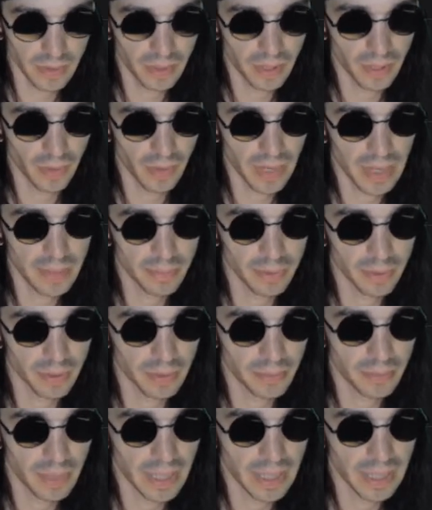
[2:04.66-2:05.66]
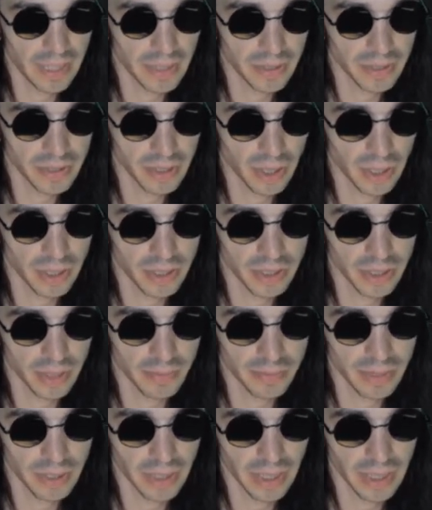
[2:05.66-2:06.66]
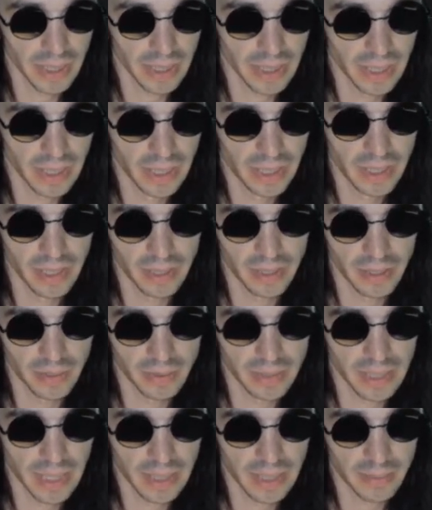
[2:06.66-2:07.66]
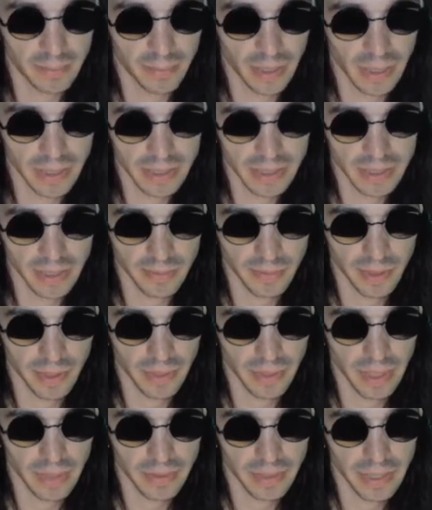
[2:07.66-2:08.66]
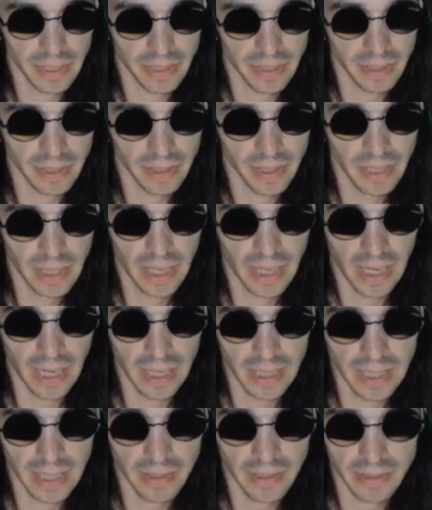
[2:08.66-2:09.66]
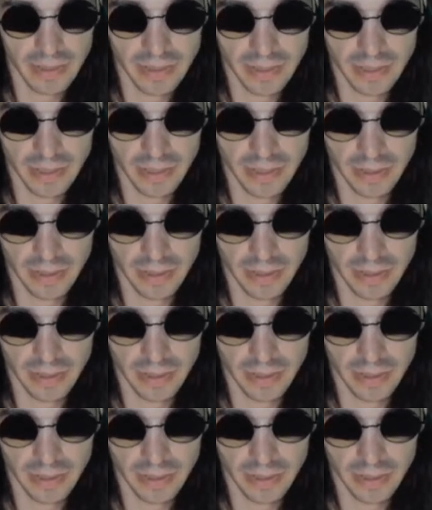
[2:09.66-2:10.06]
April and May, you saw it jump to like $9 somewhere around here, and now it's